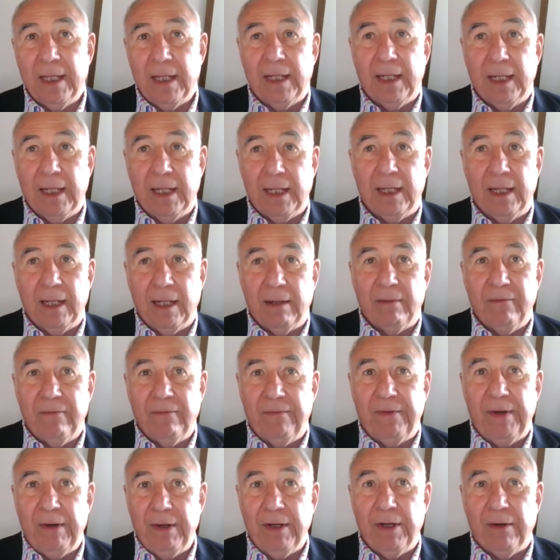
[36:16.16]

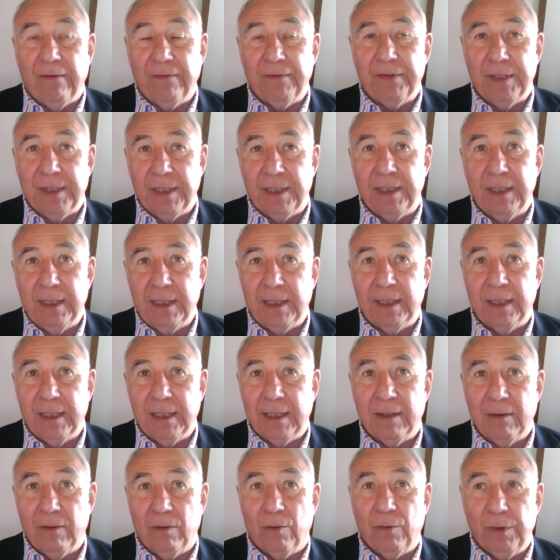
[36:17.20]
Very often,
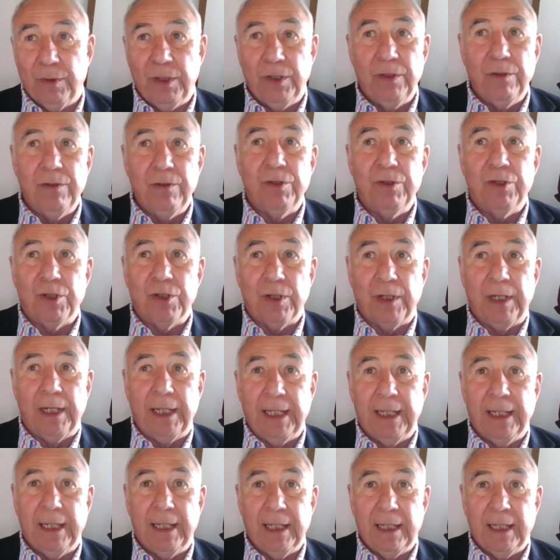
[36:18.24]
or
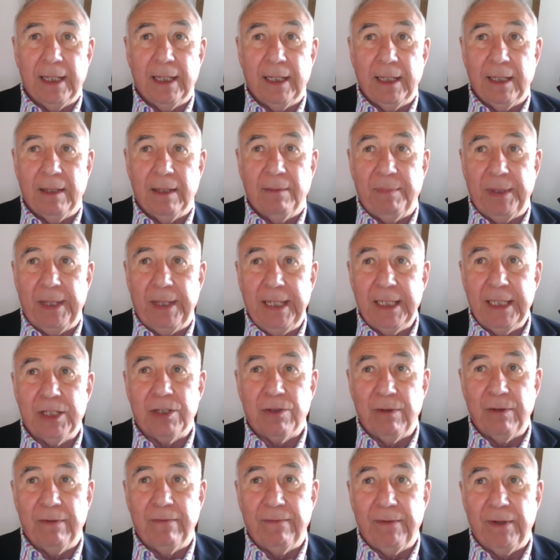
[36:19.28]
usually, the
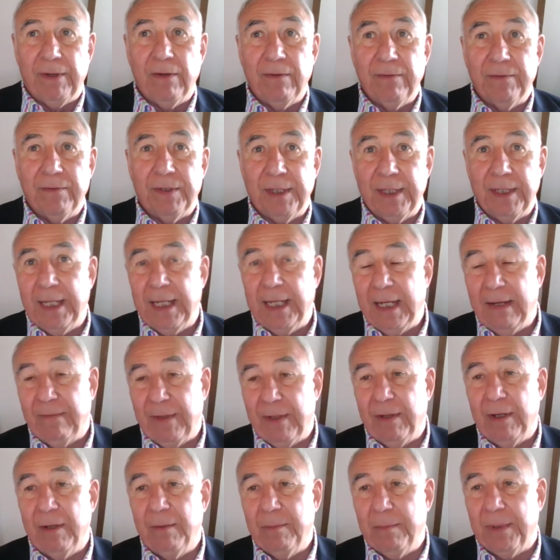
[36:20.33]
police are involved and they have
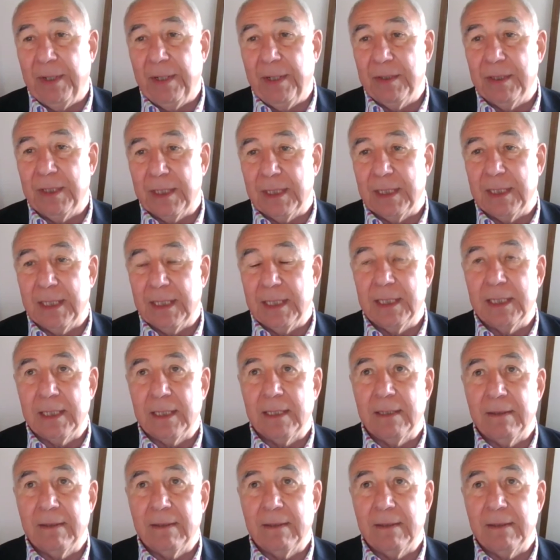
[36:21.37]
their own processes.